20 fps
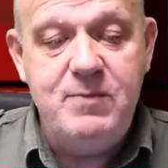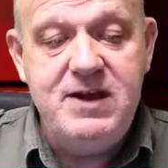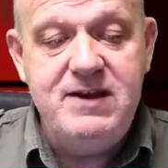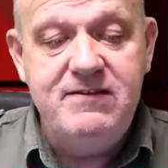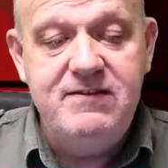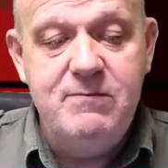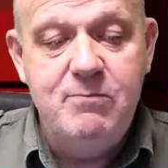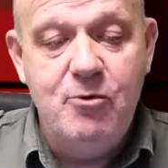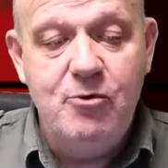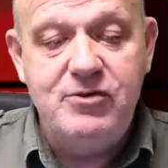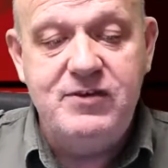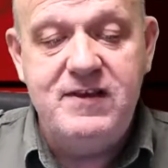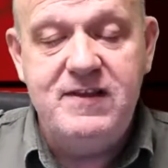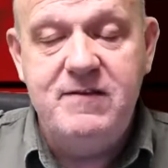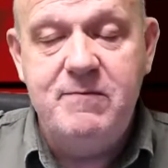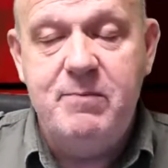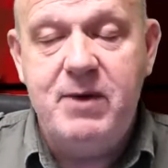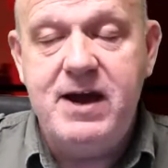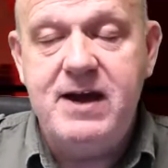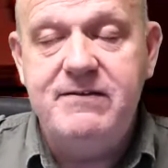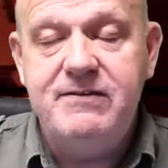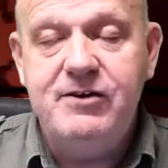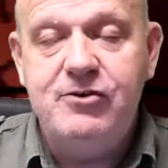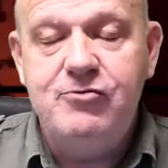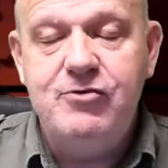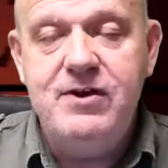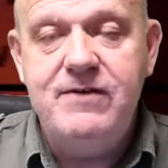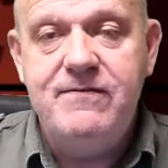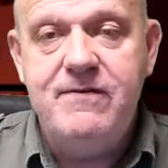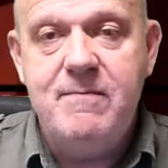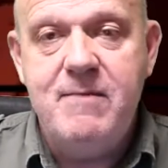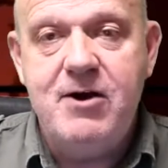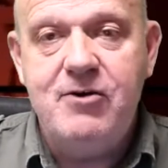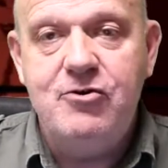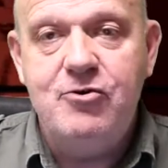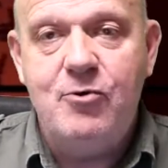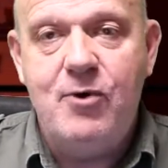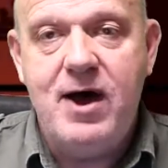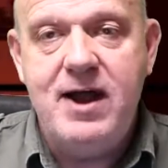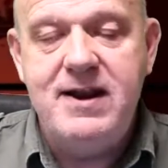being demoted by a decree from
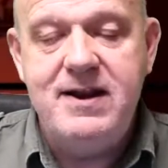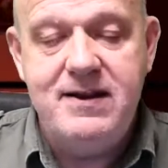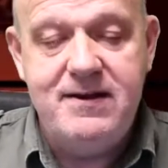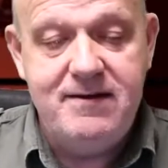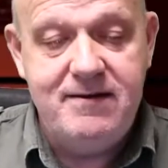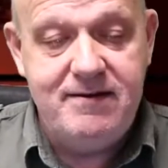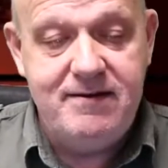Erdogan.